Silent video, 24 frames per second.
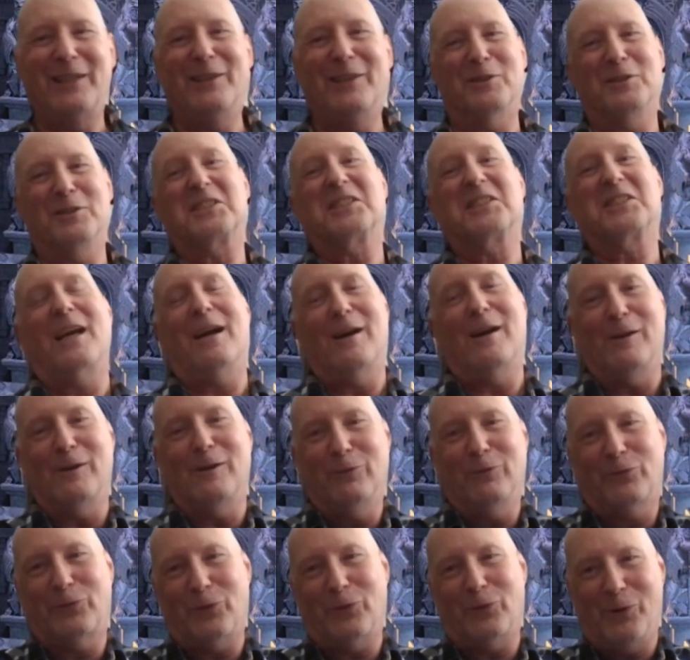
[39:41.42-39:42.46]
yeah.
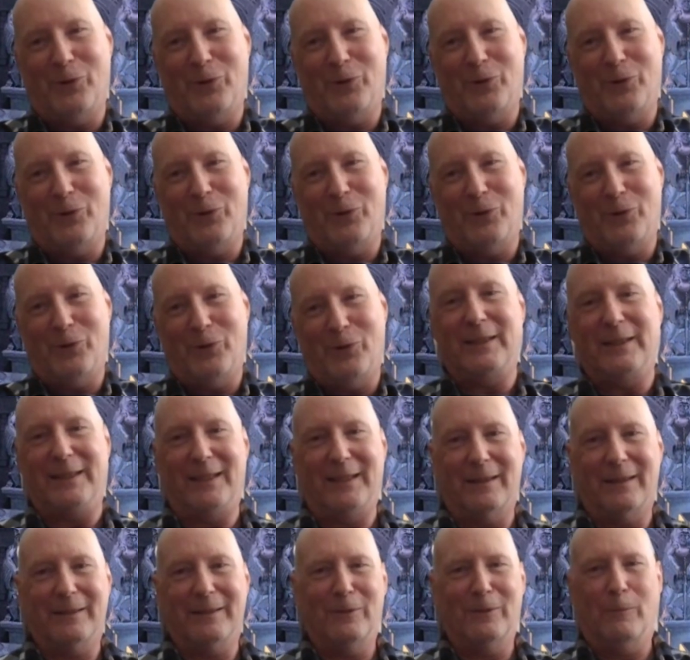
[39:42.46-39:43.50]
Or, uh,
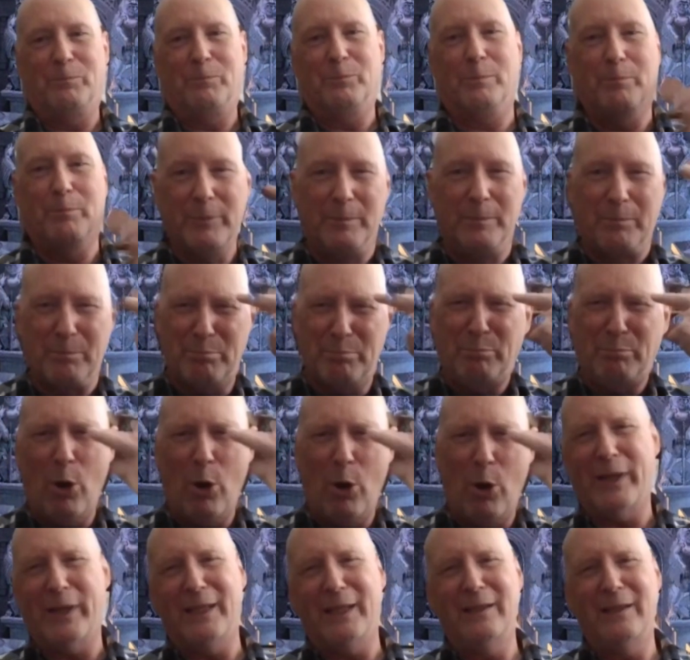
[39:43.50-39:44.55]
you know,
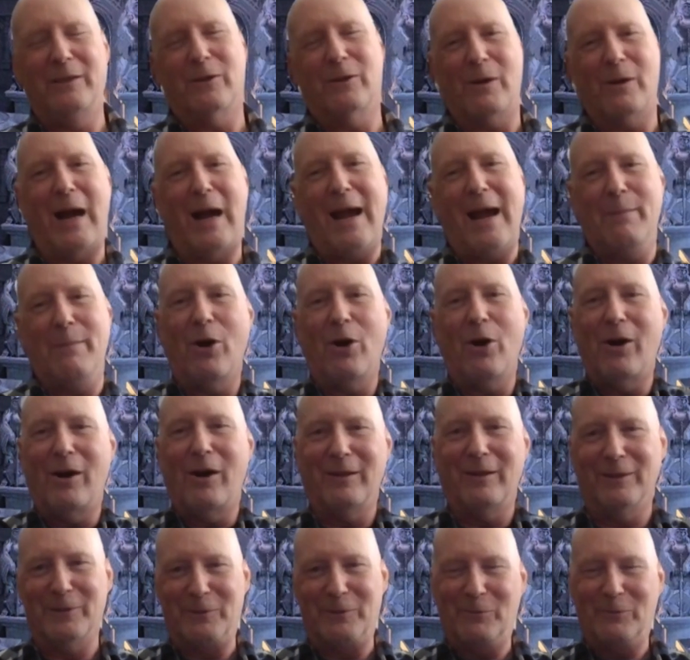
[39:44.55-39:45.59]
poke into your
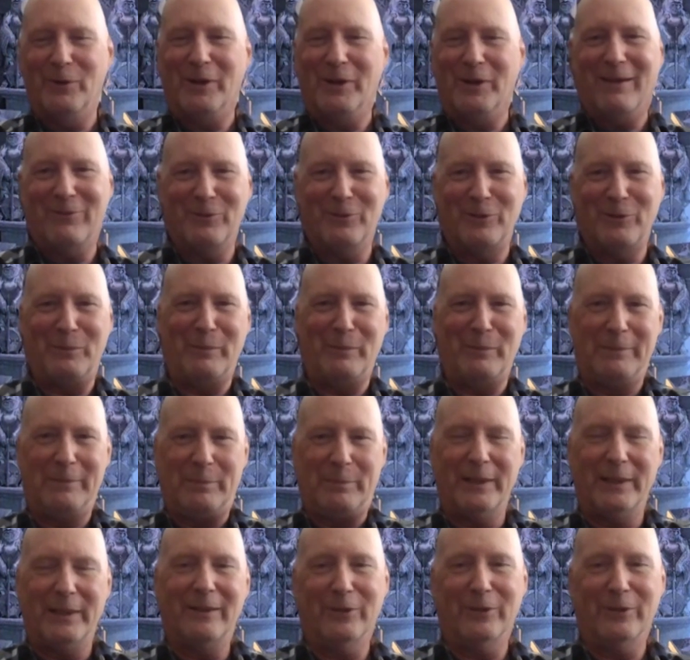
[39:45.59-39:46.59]
eyeball or whatever it might be.